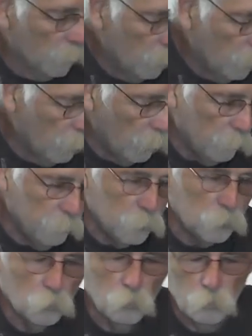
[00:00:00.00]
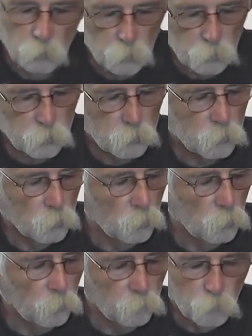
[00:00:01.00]
I've been doing this
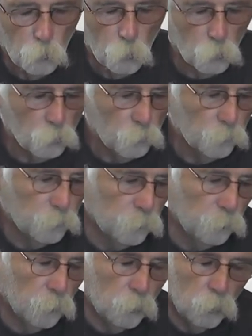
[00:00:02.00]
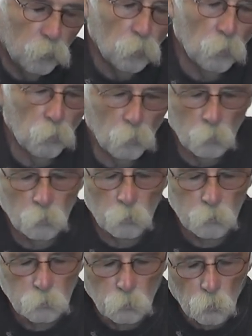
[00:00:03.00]
for,
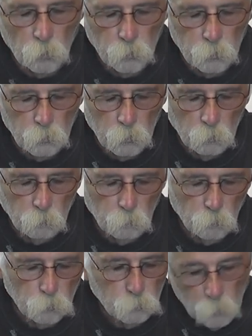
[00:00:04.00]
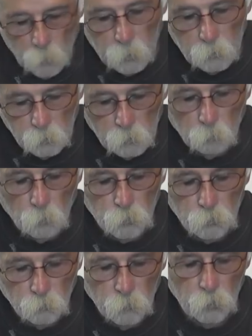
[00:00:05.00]
it started with actually
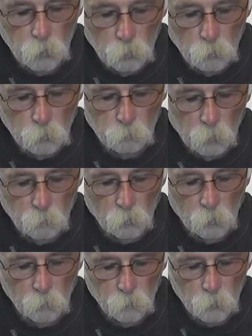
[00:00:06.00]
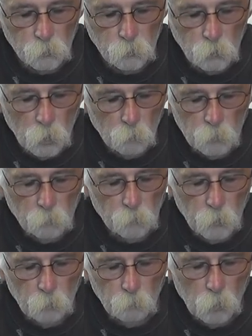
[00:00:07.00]
commercial fishing, was my very first job I
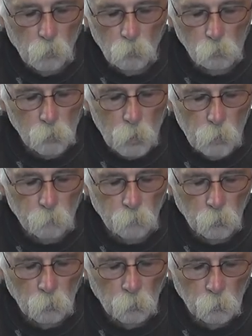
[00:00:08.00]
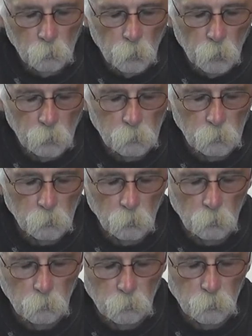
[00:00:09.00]
ever had in my whole life. That
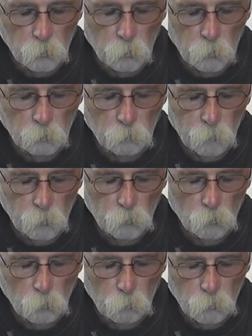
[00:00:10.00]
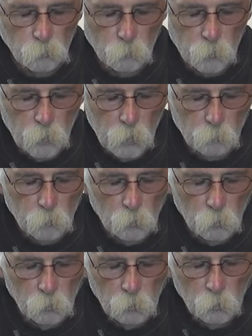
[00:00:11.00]
other than digging fish worms for my
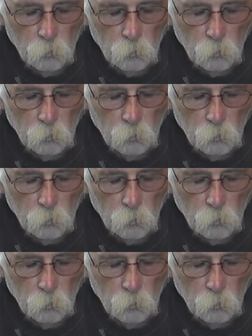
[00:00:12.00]
neighbor